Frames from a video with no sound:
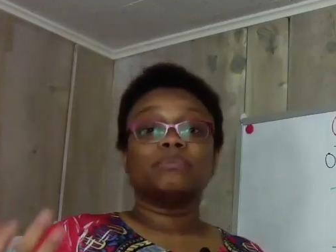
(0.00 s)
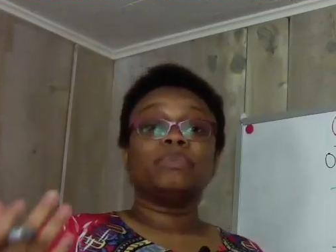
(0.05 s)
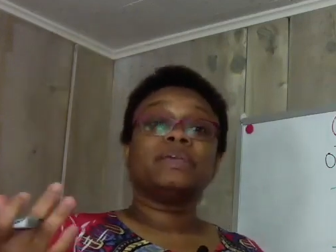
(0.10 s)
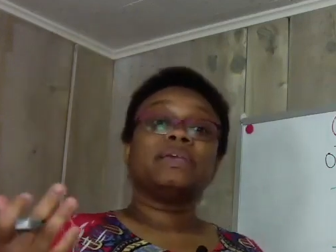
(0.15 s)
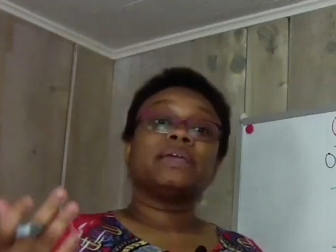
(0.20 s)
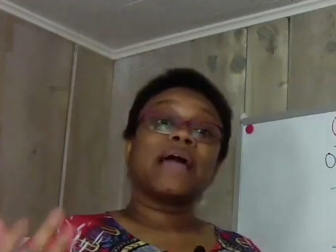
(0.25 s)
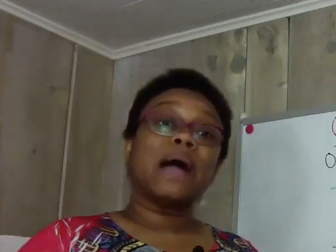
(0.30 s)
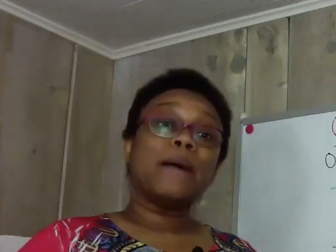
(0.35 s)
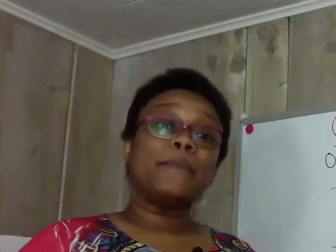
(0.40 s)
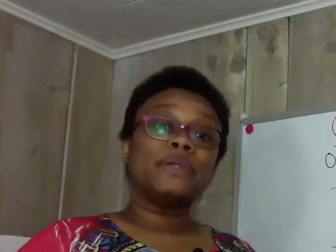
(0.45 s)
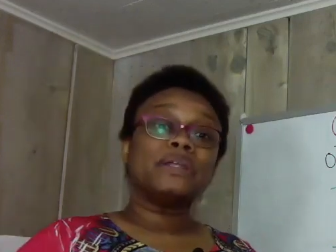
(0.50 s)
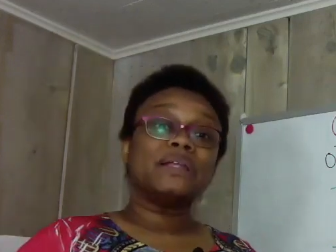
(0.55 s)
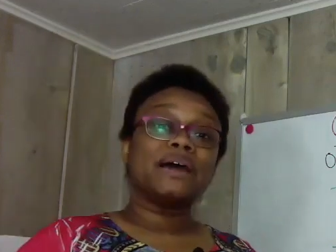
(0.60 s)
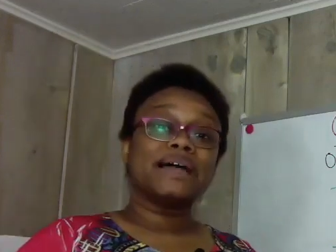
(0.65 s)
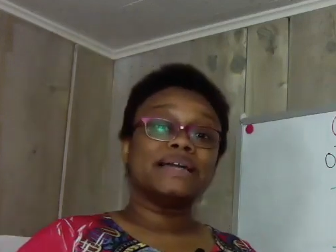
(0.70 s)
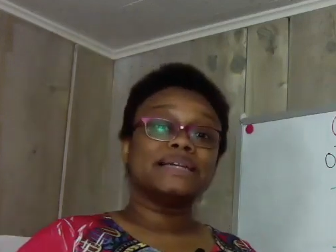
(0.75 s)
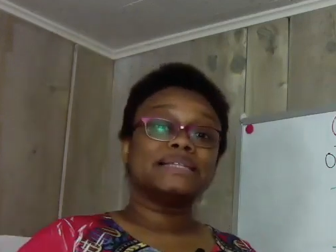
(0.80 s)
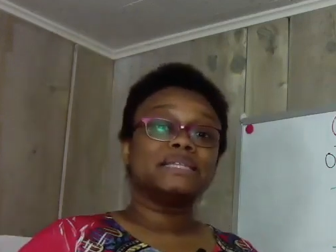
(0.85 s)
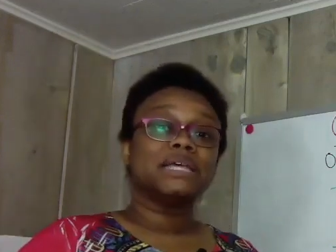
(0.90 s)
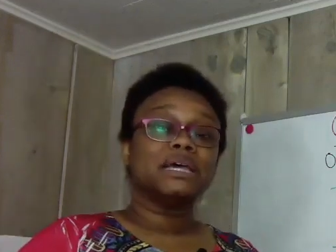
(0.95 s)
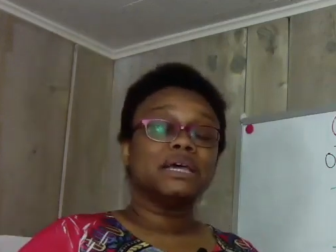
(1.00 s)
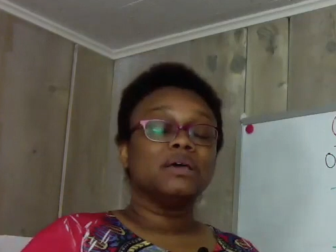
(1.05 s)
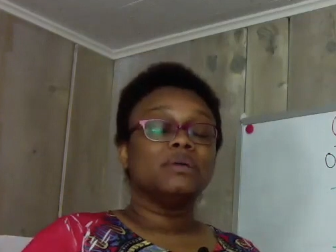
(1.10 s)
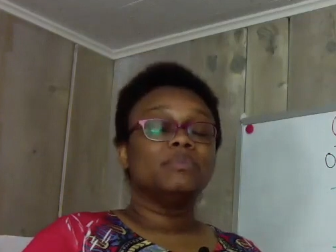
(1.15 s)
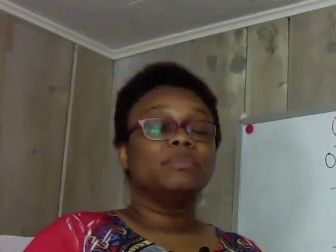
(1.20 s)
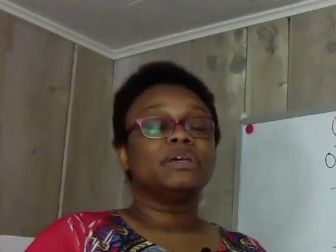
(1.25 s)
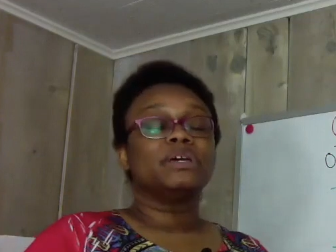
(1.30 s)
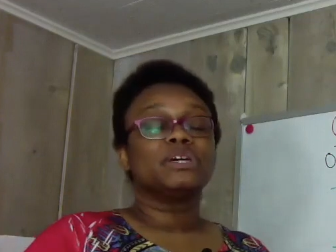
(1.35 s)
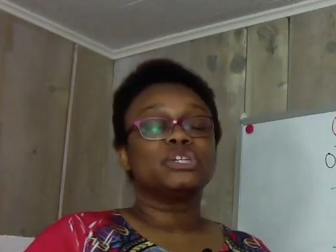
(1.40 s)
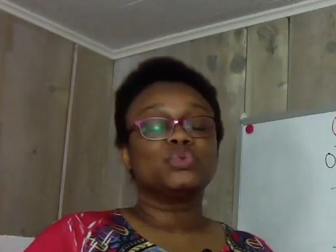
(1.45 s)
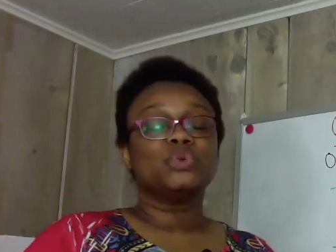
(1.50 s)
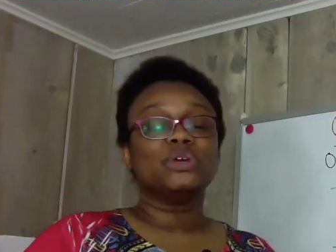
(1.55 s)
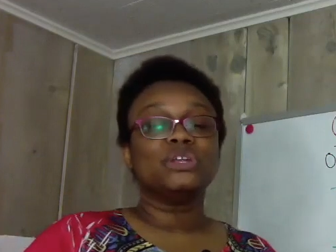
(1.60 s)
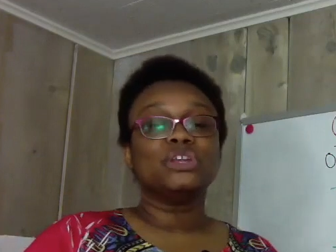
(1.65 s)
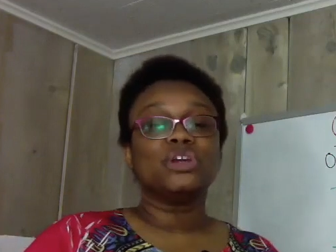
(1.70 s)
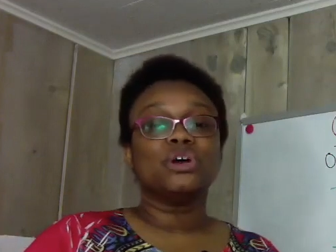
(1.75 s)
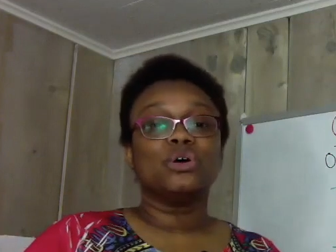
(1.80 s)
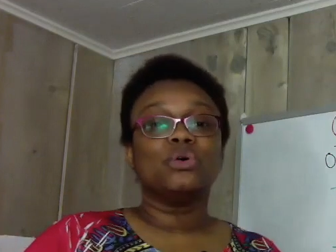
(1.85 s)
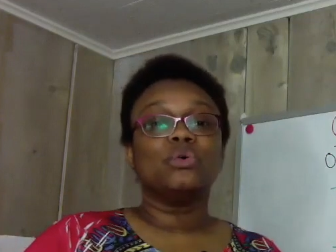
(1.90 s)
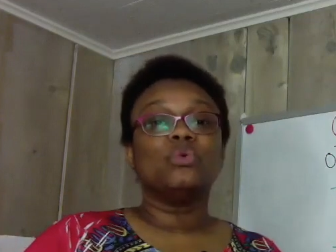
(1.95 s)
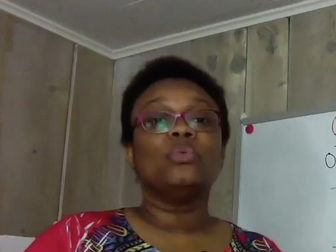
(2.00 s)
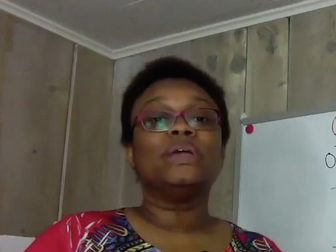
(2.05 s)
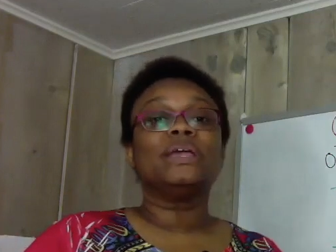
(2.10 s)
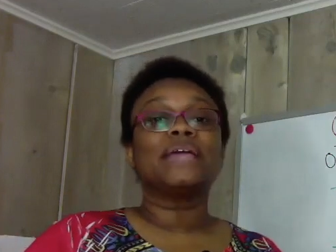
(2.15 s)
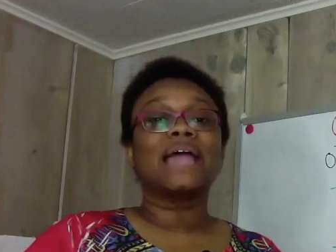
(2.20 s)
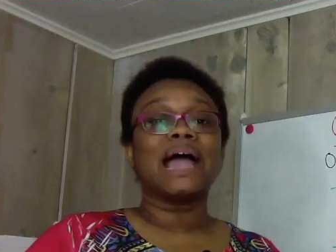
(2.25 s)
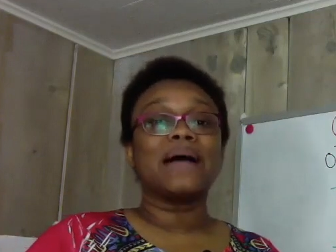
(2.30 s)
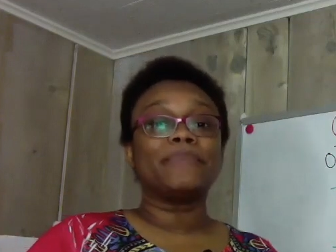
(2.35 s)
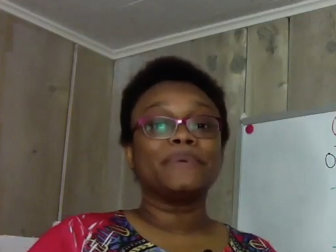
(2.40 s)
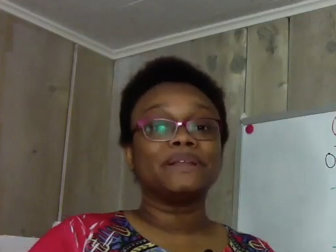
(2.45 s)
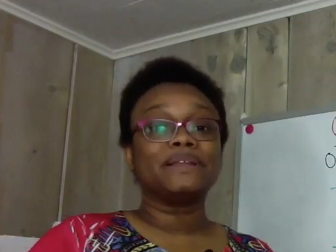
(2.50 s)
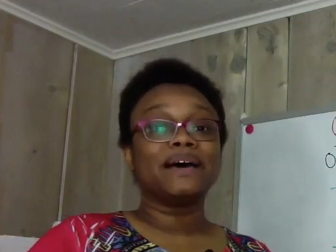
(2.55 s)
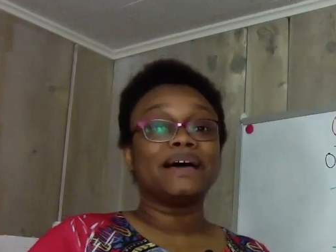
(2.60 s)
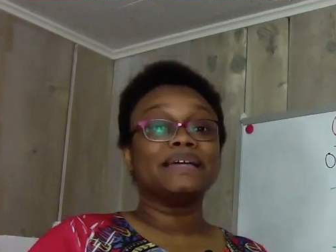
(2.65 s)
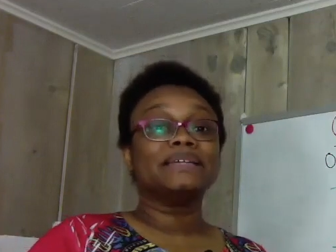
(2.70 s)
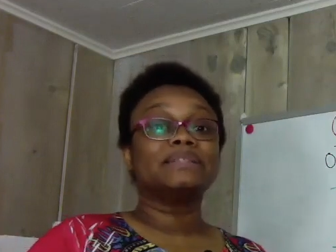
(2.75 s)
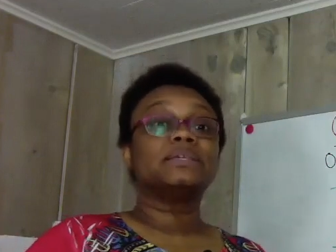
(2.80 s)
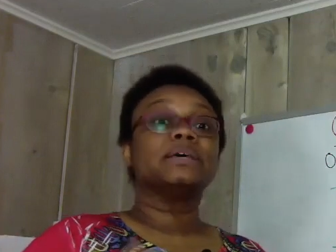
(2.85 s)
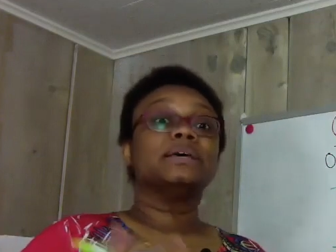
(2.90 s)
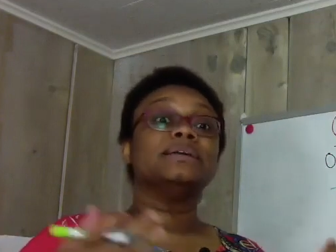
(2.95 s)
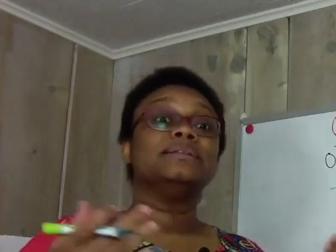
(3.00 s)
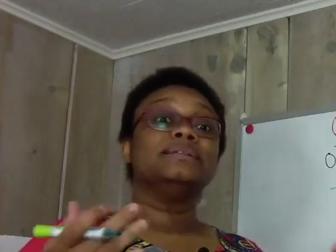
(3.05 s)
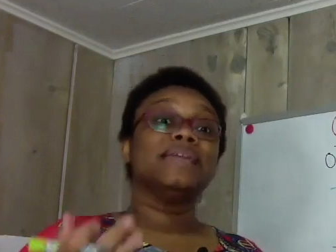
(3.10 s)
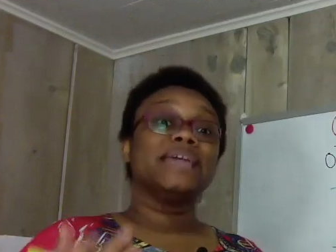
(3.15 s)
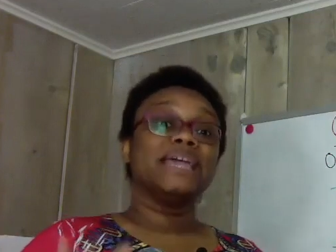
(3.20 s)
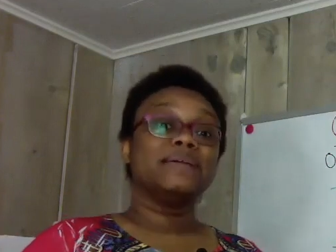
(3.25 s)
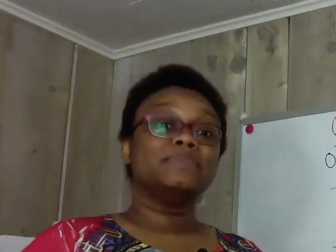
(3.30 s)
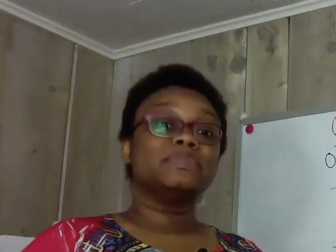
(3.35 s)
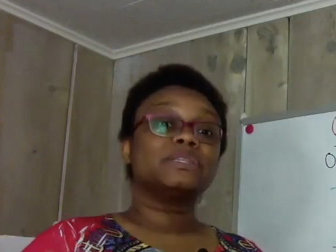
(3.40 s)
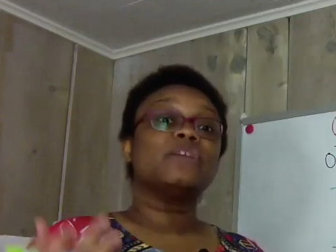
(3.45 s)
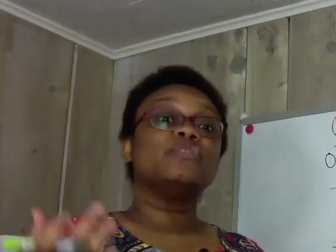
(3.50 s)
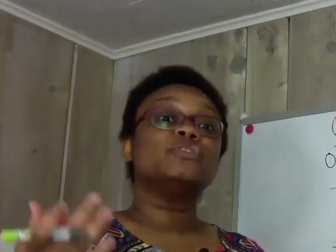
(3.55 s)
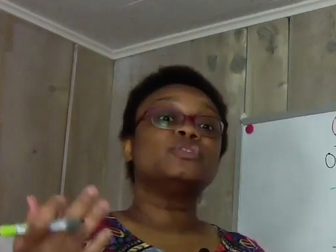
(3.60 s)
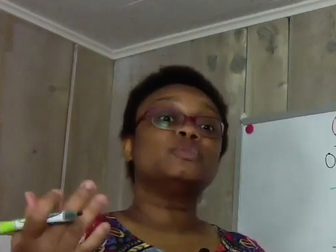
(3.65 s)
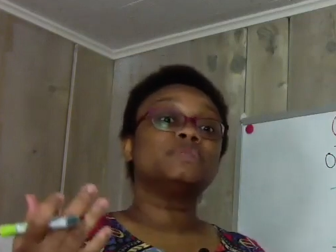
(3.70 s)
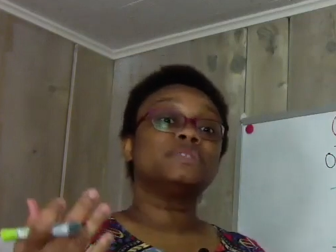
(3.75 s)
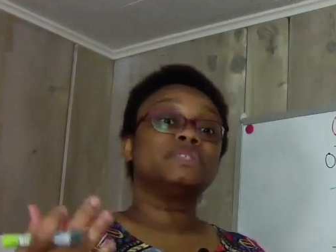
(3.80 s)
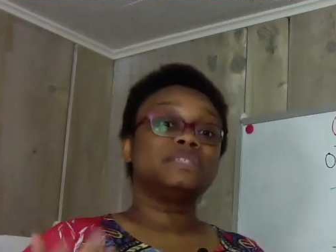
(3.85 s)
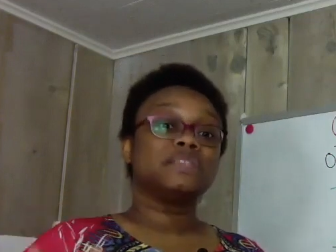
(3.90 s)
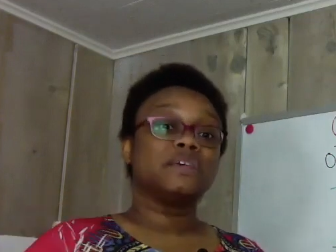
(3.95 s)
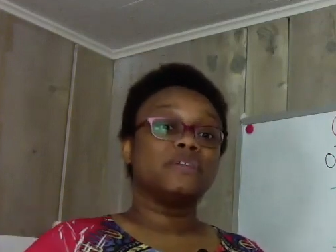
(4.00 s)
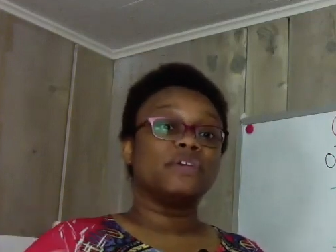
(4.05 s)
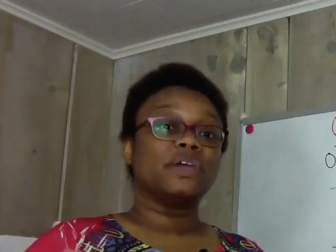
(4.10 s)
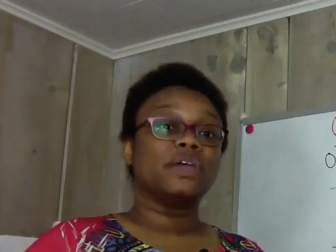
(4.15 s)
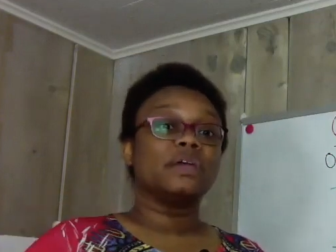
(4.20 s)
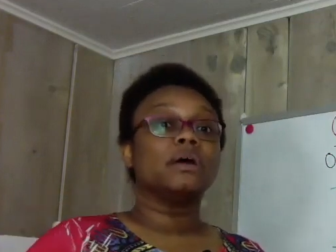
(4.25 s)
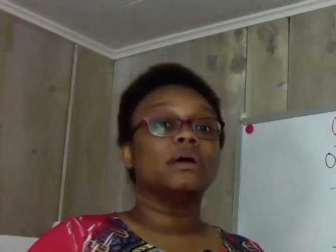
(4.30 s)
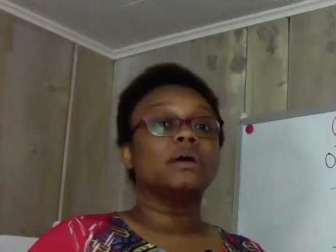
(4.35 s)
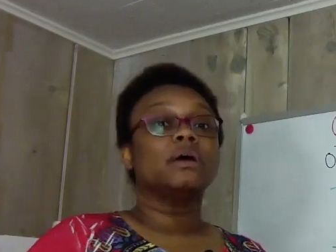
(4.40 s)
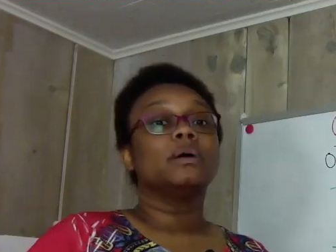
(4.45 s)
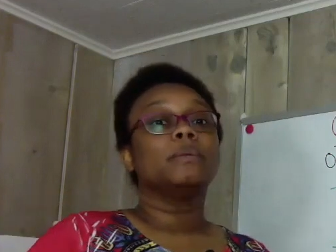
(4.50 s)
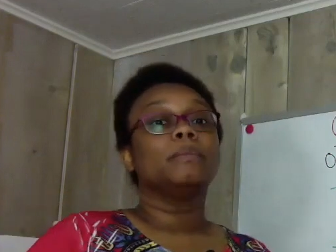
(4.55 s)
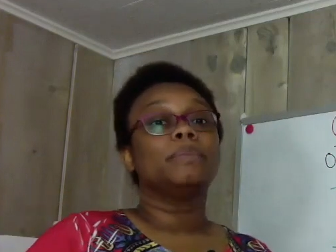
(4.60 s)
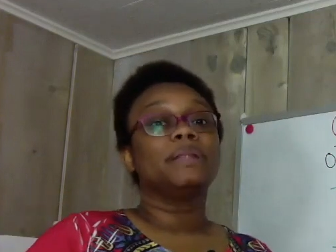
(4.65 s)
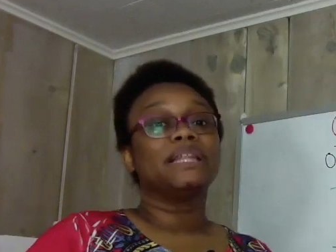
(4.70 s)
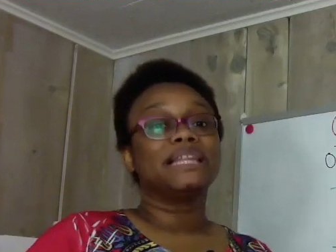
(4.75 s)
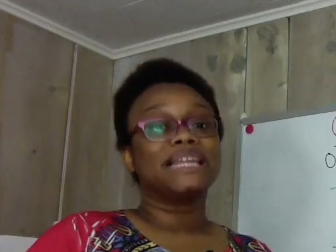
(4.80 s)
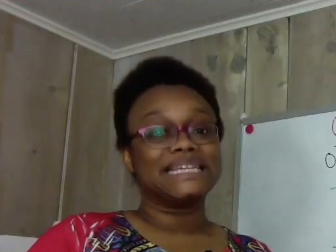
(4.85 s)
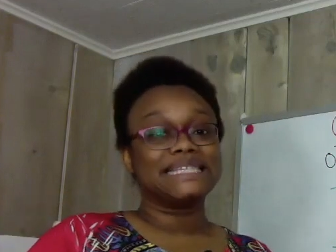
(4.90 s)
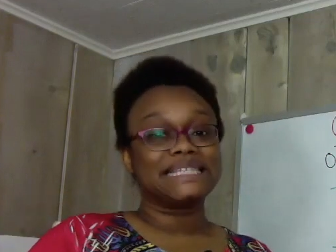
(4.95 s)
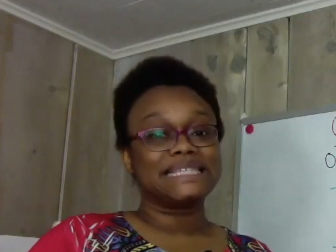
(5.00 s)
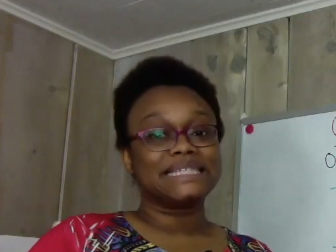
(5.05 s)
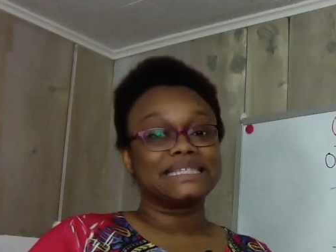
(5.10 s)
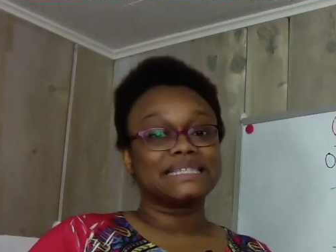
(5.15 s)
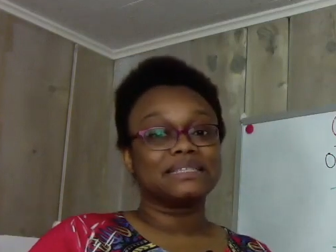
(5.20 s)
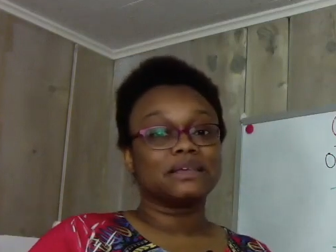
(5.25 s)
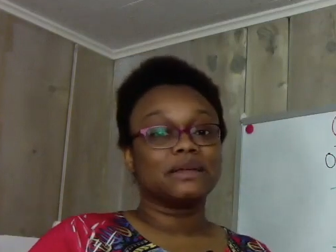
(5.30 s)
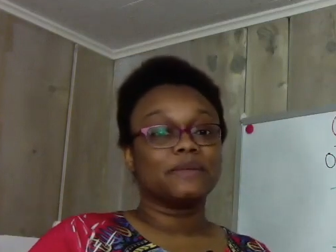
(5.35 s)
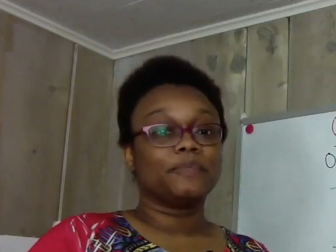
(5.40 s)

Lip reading: be capitalized because we know we capitalize names of specific places.